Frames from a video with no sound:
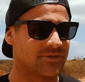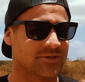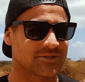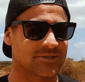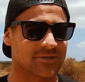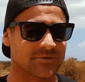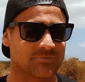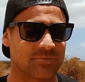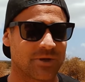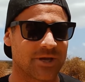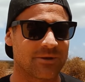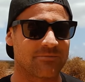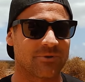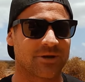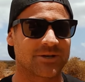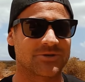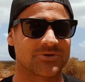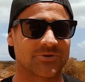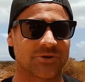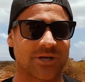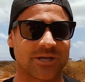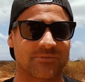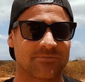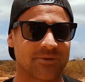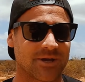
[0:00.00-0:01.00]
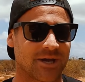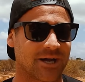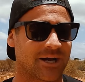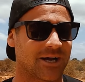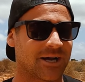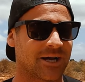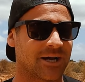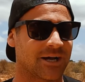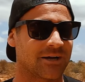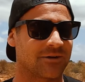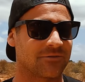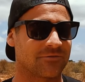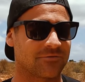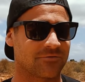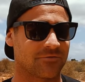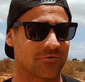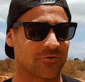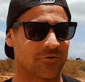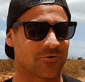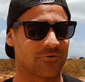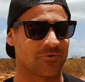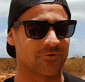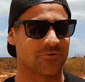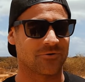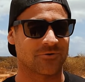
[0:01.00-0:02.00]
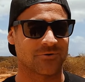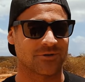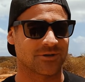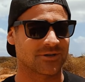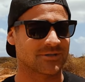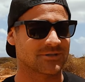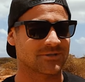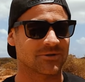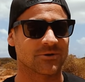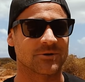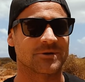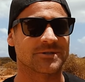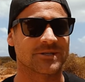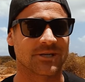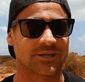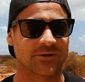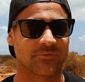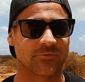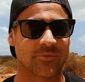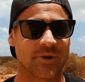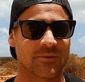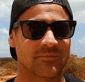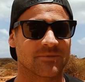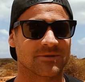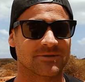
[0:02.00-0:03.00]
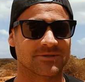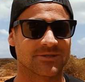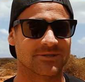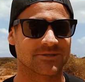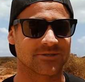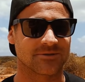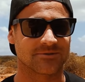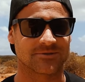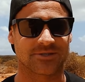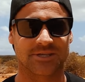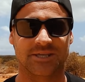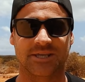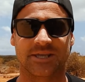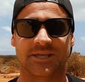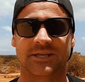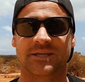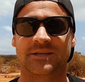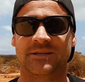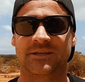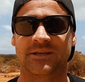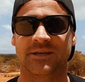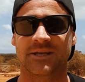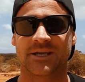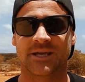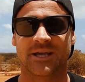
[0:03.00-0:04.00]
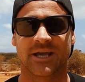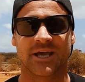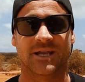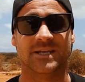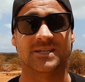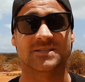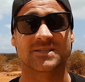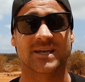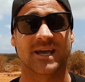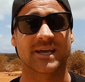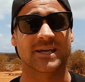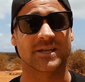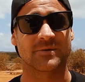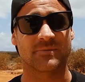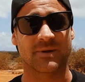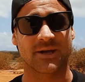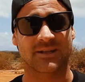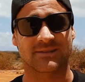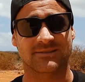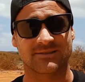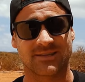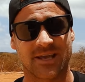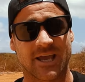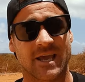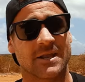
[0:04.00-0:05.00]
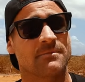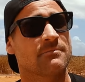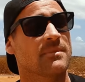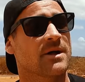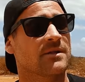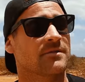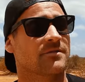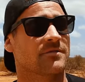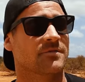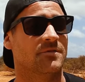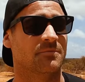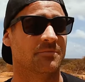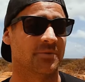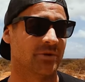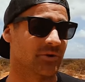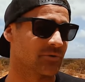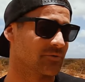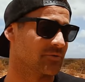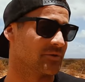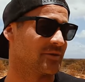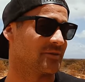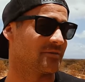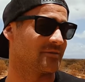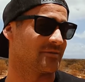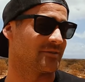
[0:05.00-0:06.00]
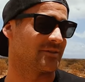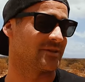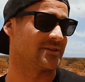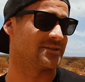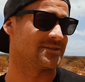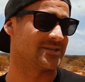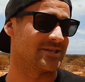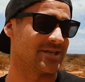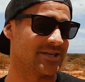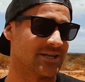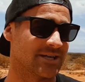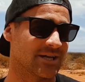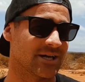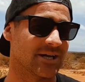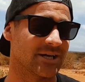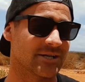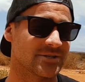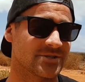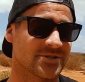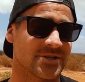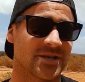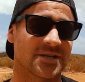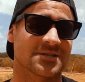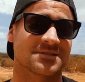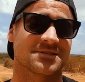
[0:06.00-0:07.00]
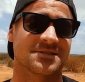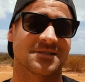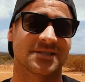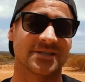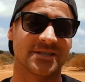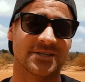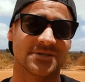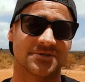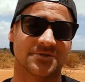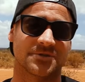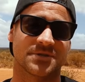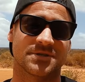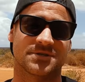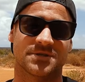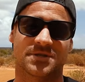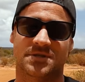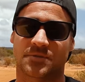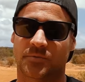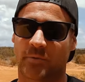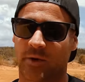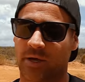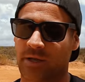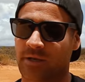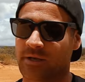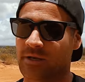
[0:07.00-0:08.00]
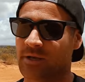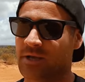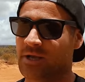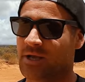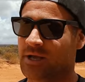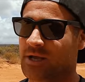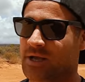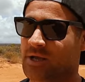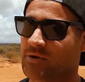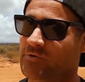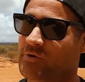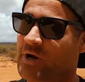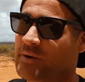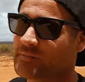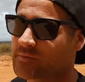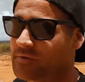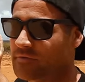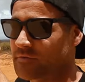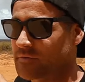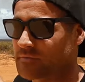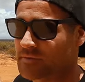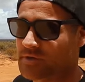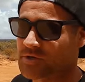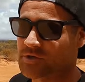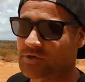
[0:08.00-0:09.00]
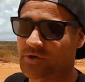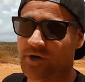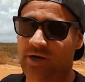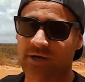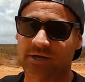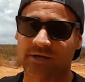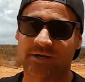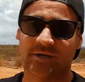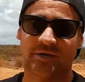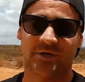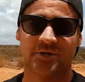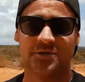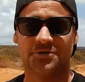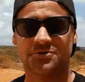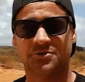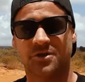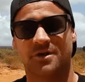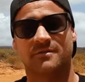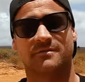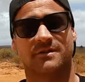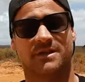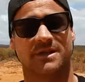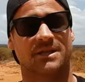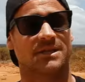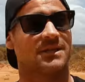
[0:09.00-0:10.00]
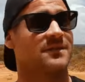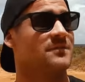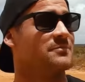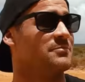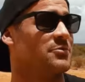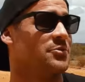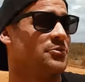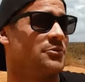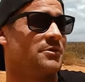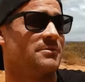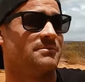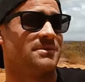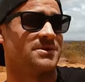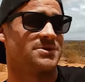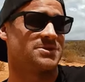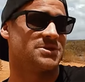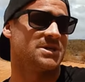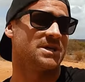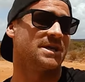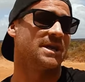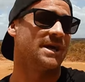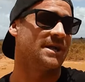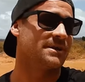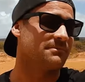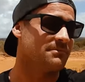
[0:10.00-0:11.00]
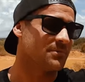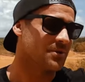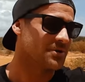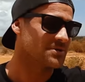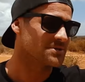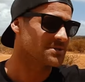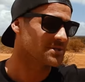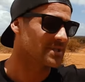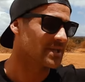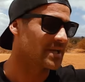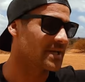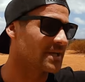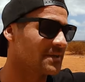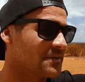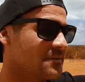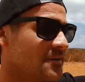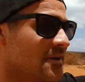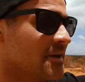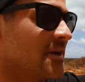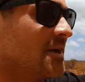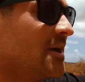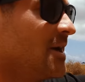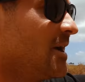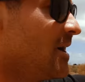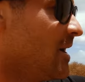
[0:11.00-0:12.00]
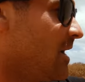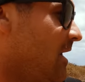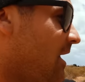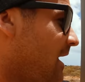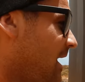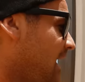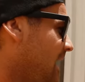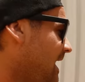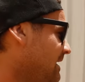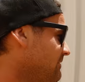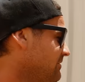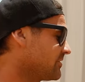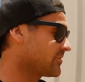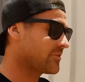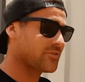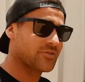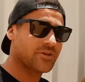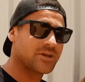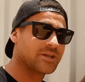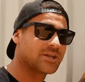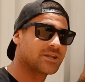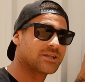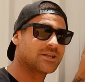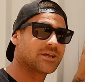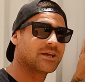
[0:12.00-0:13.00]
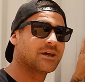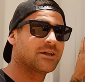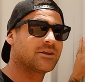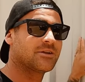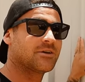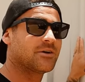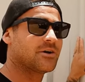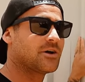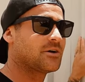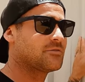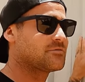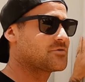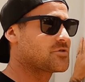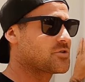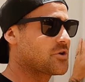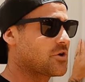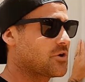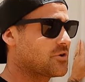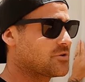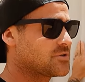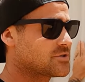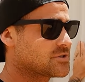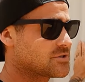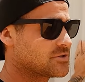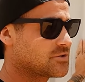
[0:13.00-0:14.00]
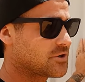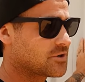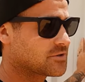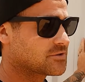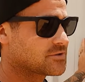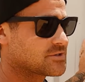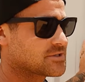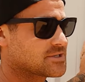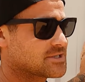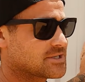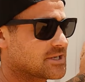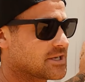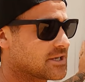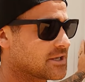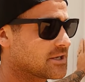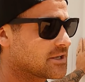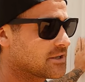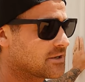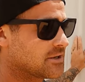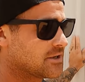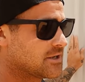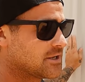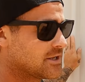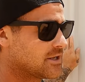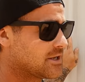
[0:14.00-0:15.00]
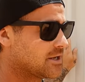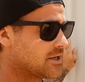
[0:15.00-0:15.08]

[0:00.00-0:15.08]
This has been my dream car for as long as I can remember, since I was a kid. And it's taken about 10 months to build this. It's here. Jackson literally just went, grabbed it from the truck, drove it here, put it in my shed out at Mossland. I haven't seen it yet. I've chose not to see it.